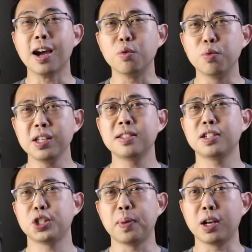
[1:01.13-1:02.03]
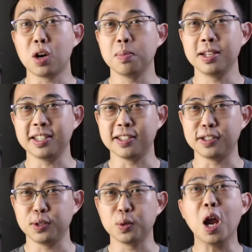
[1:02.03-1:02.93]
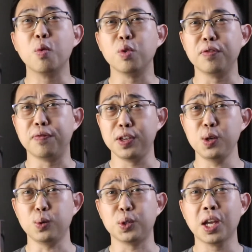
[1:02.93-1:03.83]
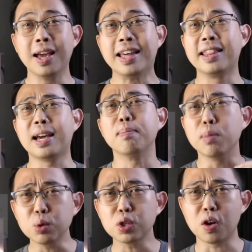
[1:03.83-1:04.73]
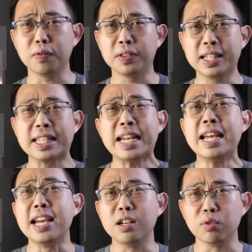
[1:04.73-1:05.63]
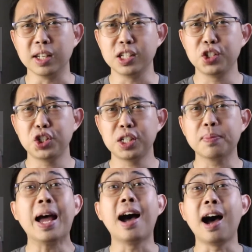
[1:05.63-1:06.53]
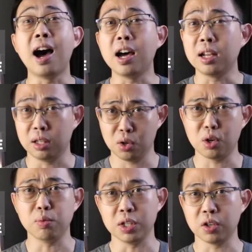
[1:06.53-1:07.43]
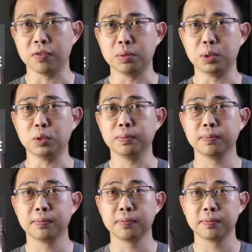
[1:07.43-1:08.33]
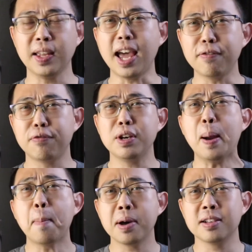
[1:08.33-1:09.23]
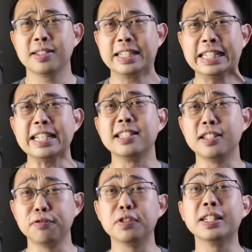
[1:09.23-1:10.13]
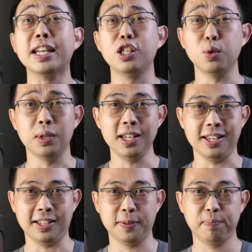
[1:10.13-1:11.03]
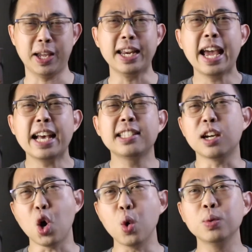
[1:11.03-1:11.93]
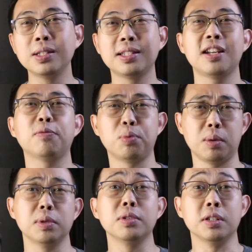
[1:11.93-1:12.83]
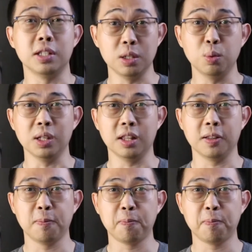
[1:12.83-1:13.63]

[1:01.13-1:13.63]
A research by Gottman Institute reveals that most conflicts in a relationship are not resolvable. Every person is different and unique and has their own set of problems to deal with.